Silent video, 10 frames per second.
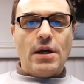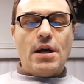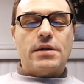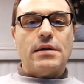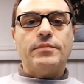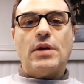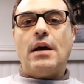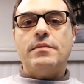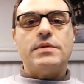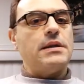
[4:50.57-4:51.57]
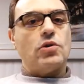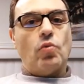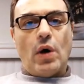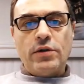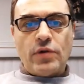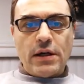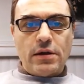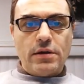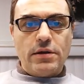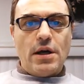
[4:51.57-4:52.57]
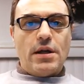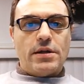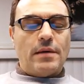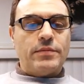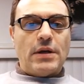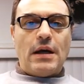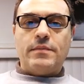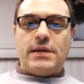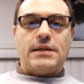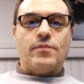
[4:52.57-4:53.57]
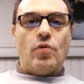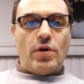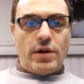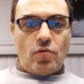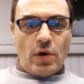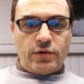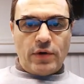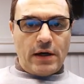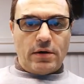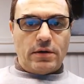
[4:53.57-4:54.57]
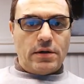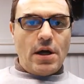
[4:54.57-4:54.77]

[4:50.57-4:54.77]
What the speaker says: Sometimes it's one record, sometimes it's more than one record.